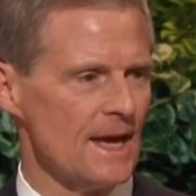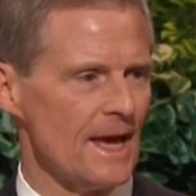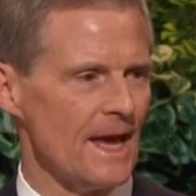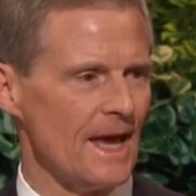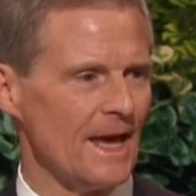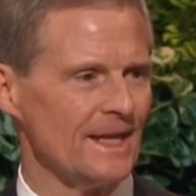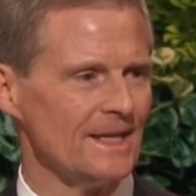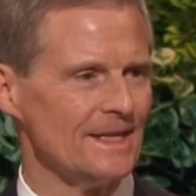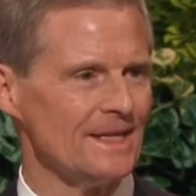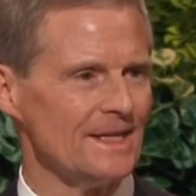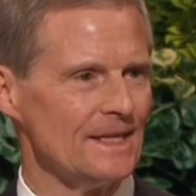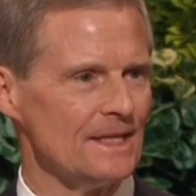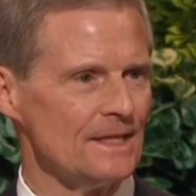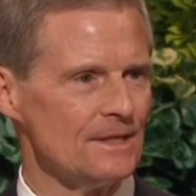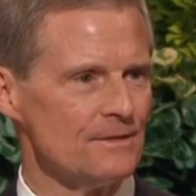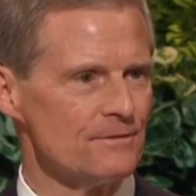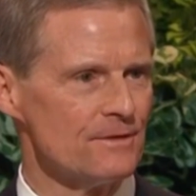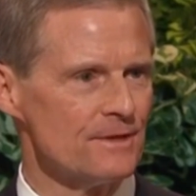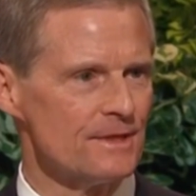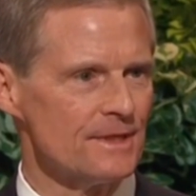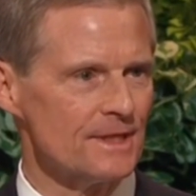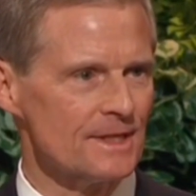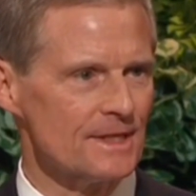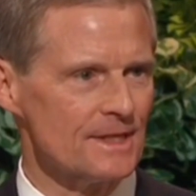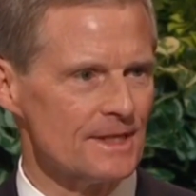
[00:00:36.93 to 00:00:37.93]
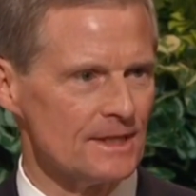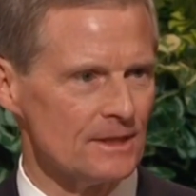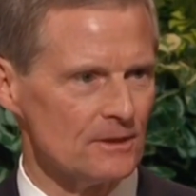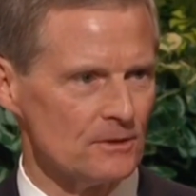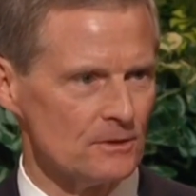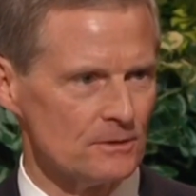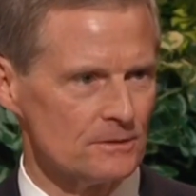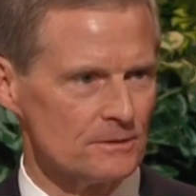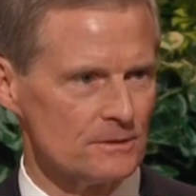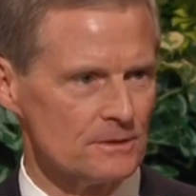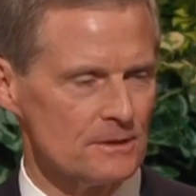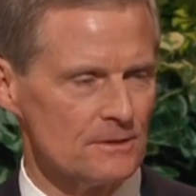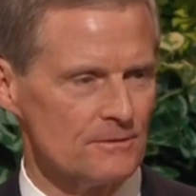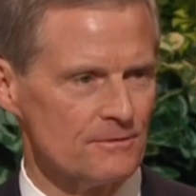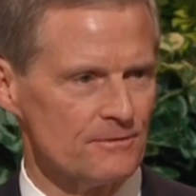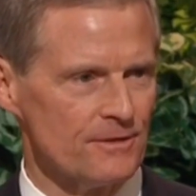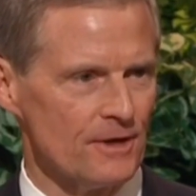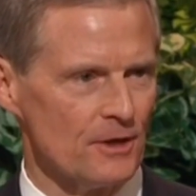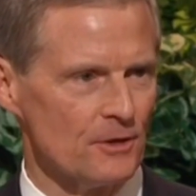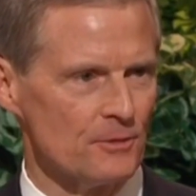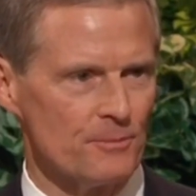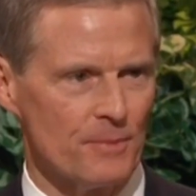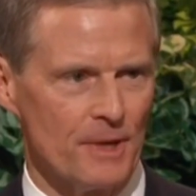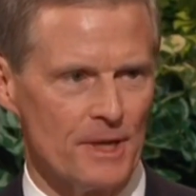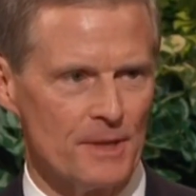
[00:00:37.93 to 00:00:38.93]
and even the guilt
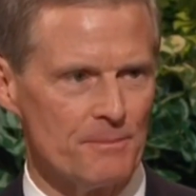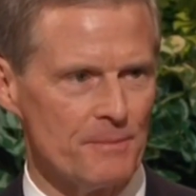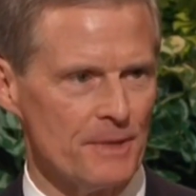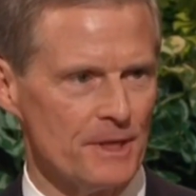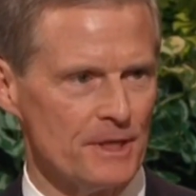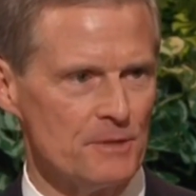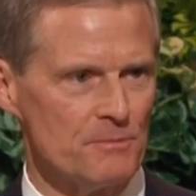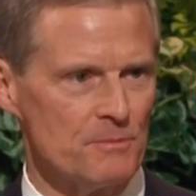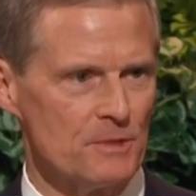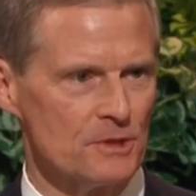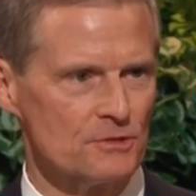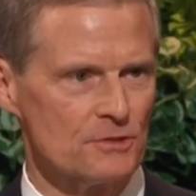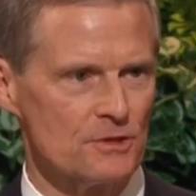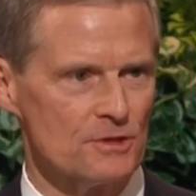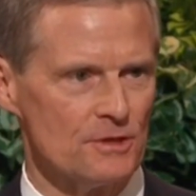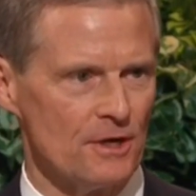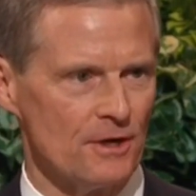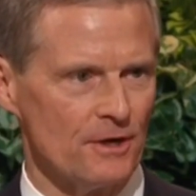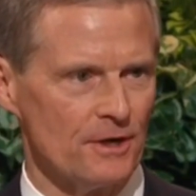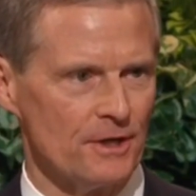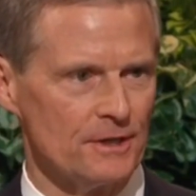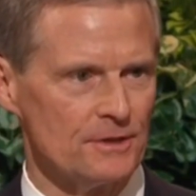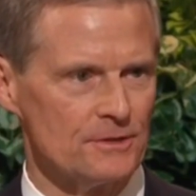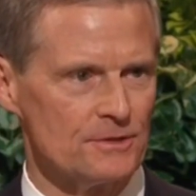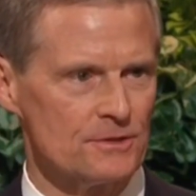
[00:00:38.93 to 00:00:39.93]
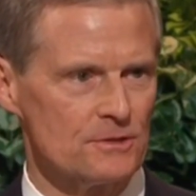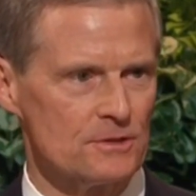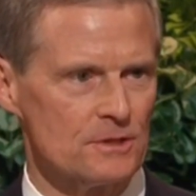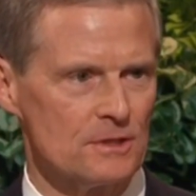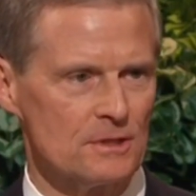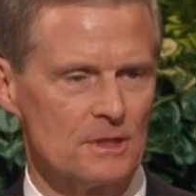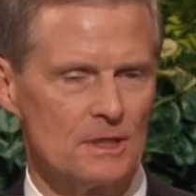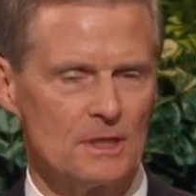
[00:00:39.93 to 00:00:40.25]
felt by many missionaries